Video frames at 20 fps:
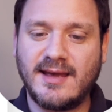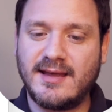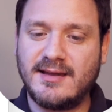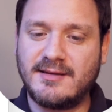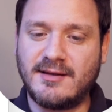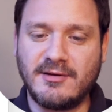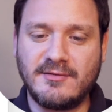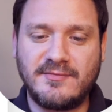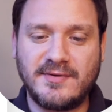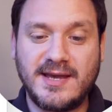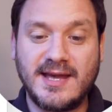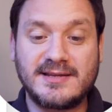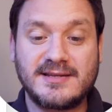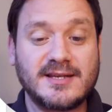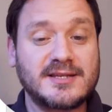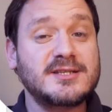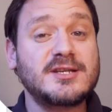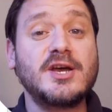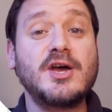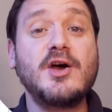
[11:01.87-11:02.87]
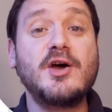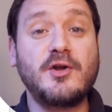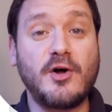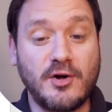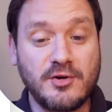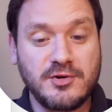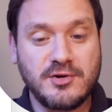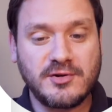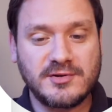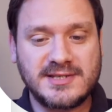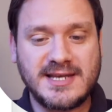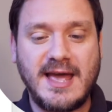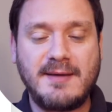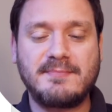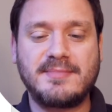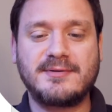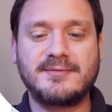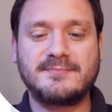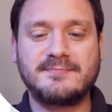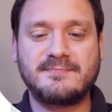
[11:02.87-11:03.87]
Don't forget to turn on your
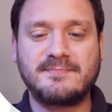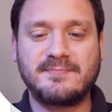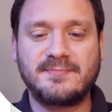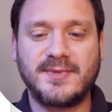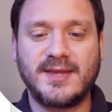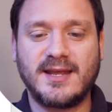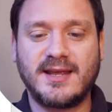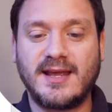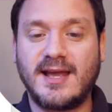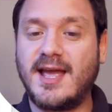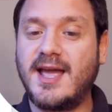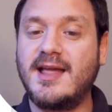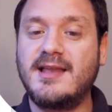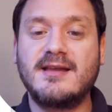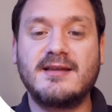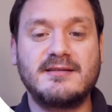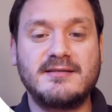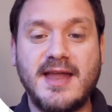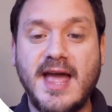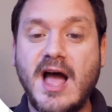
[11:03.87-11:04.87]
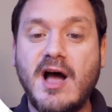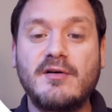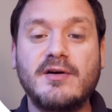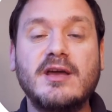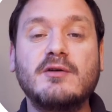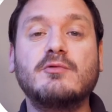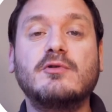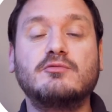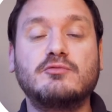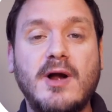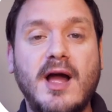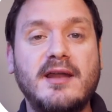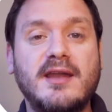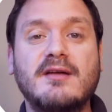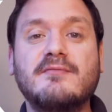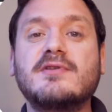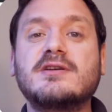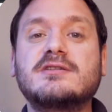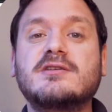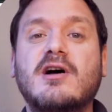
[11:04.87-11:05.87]
Zap, and now it will run
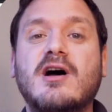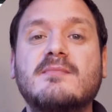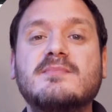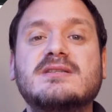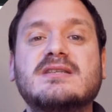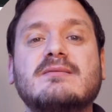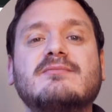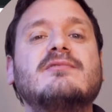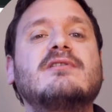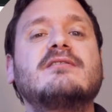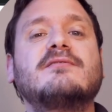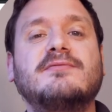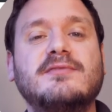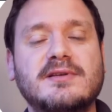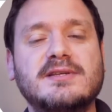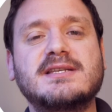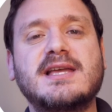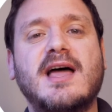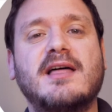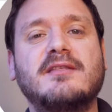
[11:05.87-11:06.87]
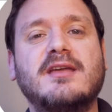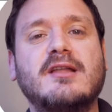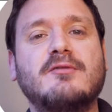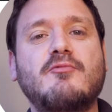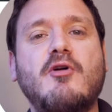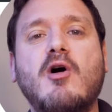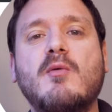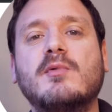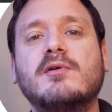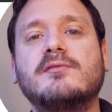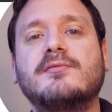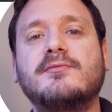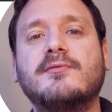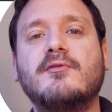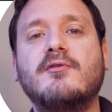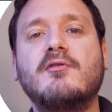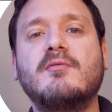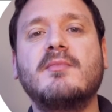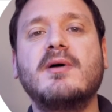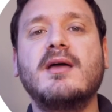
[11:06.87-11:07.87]
every time someone fills out the enrollment
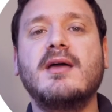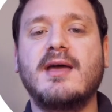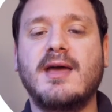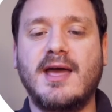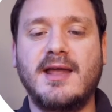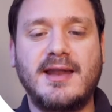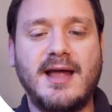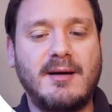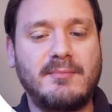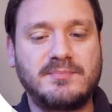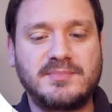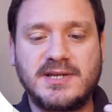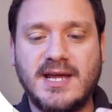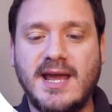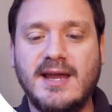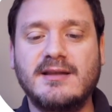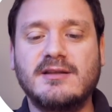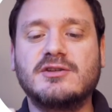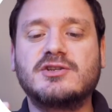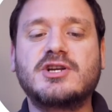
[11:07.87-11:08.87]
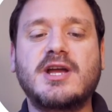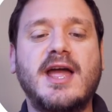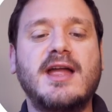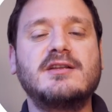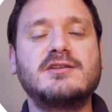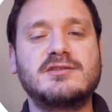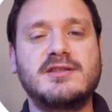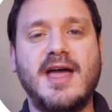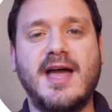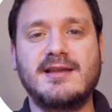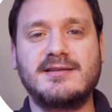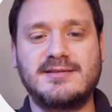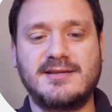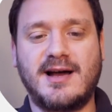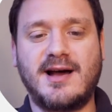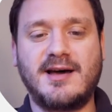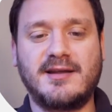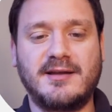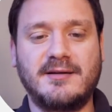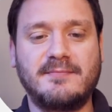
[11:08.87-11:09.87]
form and update and change that
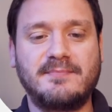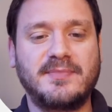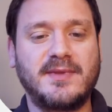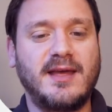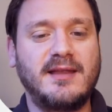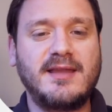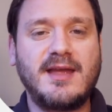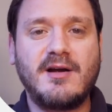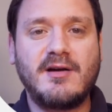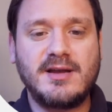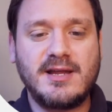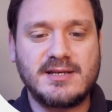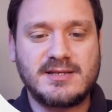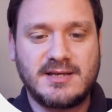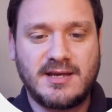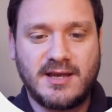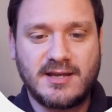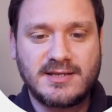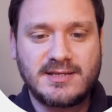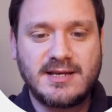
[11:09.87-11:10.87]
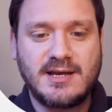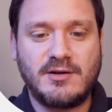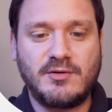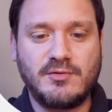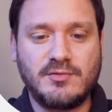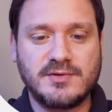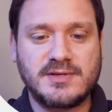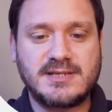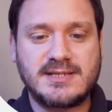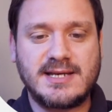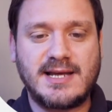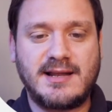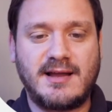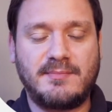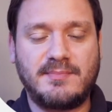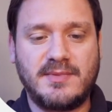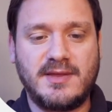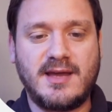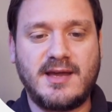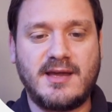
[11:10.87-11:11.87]
data. And there it is. You can see it all set
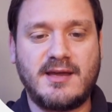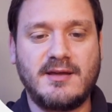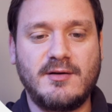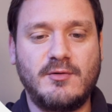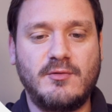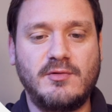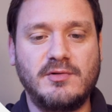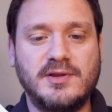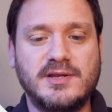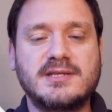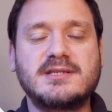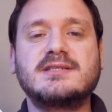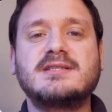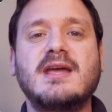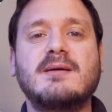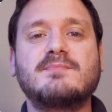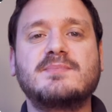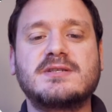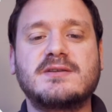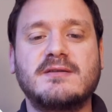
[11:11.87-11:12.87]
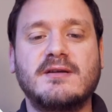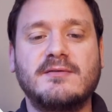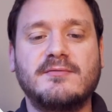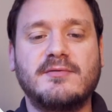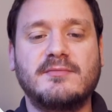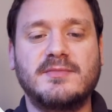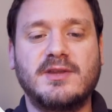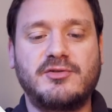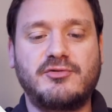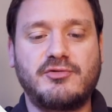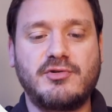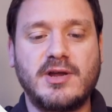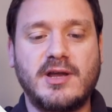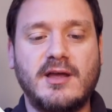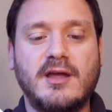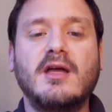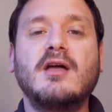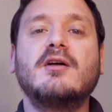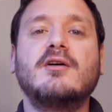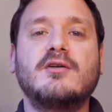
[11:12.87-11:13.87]
up there, all the steps from the
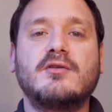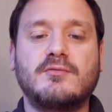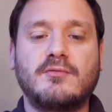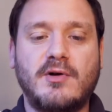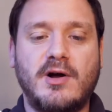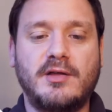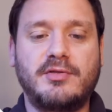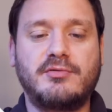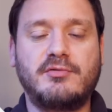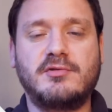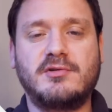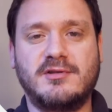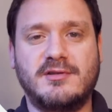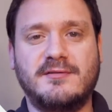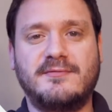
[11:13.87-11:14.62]
trigger right through to the